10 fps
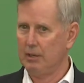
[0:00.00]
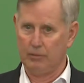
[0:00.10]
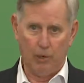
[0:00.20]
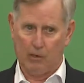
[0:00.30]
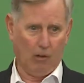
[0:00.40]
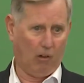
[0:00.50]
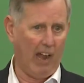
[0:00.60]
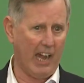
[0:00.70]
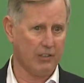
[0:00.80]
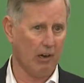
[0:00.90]
We're going to
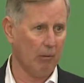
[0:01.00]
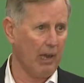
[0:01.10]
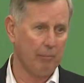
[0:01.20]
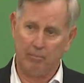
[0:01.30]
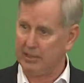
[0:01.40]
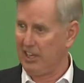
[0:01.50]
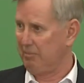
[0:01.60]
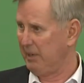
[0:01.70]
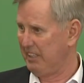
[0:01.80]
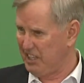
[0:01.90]
crash, are we? This
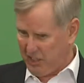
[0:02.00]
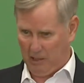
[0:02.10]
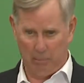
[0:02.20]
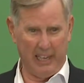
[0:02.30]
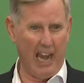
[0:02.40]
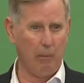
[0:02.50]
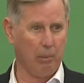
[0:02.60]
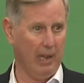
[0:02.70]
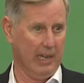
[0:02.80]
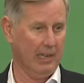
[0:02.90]
is a little bitty
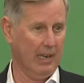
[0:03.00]
airplane."